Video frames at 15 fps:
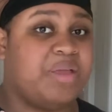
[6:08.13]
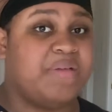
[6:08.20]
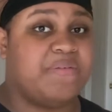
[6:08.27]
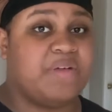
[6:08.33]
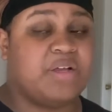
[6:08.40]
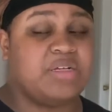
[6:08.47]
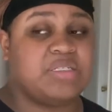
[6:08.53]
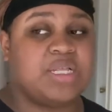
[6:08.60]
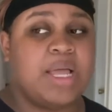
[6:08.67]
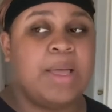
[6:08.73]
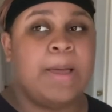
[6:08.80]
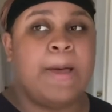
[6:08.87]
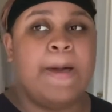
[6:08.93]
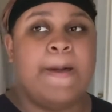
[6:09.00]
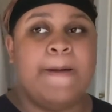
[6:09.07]
first,
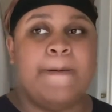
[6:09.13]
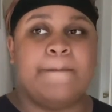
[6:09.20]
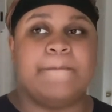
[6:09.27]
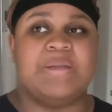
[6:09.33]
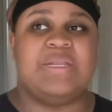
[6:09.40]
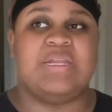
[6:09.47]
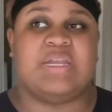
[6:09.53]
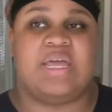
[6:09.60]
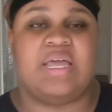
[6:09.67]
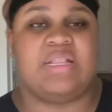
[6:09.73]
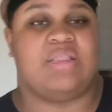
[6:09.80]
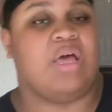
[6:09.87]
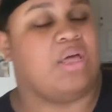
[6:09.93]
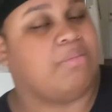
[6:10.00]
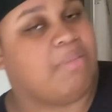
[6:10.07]
but then I had
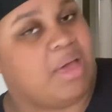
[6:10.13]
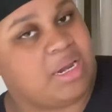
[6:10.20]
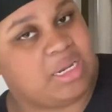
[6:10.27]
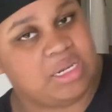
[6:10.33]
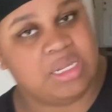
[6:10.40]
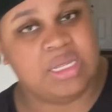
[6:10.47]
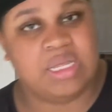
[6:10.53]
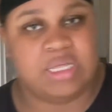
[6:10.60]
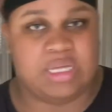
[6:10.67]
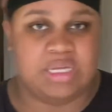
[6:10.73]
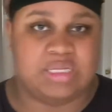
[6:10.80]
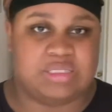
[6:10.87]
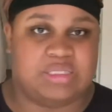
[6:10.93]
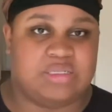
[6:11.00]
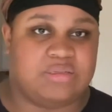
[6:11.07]
thought about it,
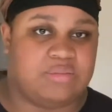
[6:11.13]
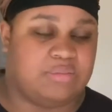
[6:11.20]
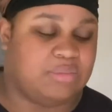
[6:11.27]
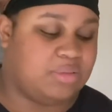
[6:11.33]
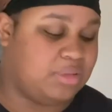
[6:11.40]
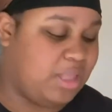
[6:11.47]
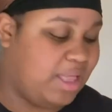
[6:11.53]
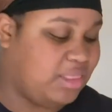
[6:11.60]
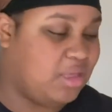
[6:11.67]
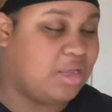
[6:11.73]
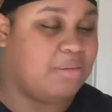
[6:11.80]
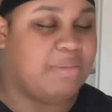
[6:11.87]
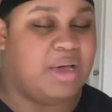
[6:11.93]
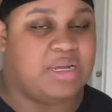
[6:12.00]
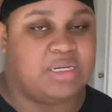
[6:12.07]
because I thought
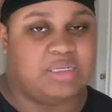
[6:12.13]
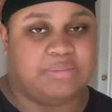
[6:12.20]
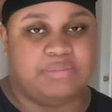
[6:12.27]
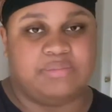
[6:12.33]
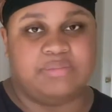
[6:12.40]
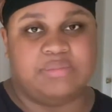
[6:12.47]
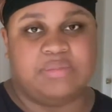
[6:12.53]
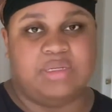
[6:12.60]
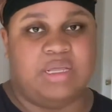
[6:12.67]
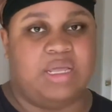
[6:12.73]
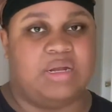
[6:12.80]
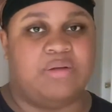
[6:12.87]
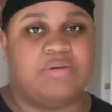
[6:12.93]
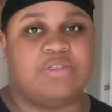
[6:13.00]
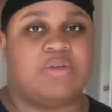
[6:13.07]
about it. And the
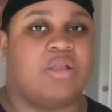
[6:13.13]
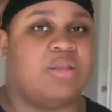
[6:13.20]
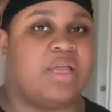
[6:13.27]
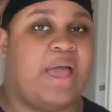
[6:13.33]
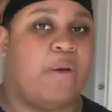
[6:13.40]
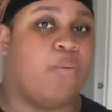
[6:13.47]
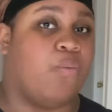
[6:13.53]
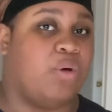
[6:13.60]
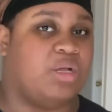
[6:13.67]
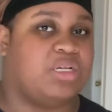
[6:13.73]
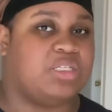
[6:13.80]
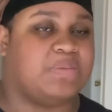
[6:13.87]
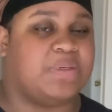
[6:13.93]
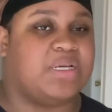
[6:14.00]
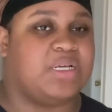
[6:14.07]
reason I only got one is
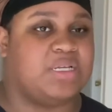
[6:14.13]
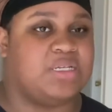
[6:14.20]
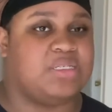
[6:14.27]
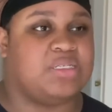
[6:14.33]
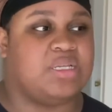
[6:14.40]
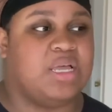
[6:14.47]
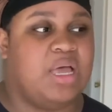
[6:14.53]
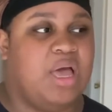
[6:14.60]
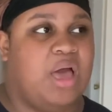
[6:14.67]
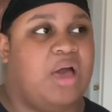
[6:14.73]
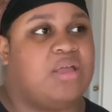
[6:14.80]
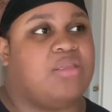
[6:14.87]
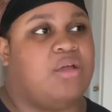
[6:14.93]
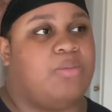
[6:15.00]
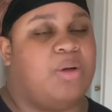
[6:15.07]
because I
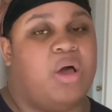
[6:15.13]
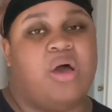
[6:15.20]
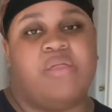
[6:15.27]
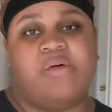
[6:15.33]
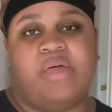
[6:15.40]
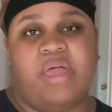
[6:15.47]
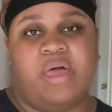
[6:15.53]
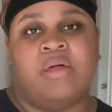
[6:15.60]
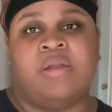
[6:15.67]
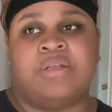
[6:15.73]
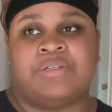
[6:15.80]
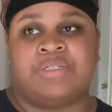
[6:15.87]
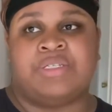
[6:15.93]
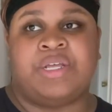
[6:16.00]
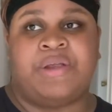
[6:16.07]
thought about all the
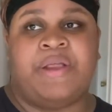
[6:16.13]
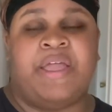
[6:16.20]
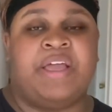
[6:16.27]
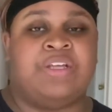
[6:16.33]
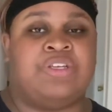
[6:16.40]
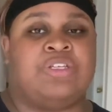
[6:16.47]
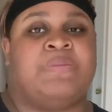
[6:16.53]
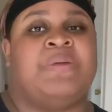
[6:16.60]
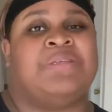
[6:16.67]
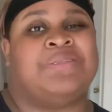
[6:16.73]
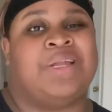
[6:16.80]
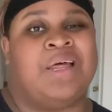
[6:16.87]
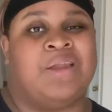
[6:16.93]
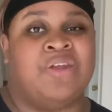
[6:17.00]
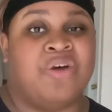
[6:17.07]
unnecessary extra space that I
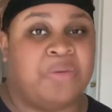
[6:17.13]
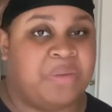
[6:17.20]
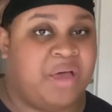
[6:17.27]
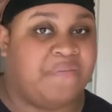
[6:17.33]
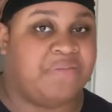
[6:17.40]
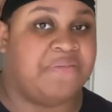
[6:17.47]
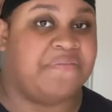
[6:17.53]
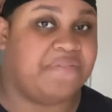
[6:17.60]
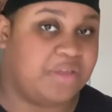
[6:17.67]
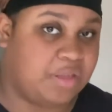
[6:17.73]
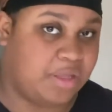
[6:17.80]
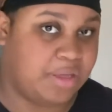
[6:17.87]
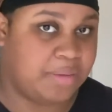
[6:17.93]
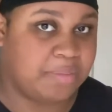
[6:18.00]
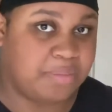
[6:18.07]
know I'm gonna have to fill
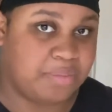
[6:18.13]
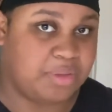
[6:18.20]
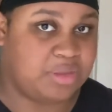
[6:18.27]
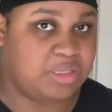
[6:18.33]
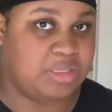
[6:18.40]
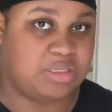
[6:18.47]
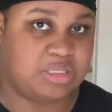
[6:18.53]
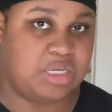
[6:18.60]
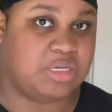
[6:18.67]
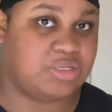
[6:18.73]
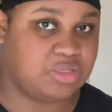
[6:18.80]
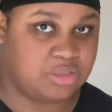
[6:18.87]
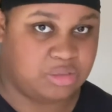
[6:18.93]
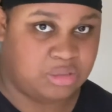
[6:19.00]
up with these extra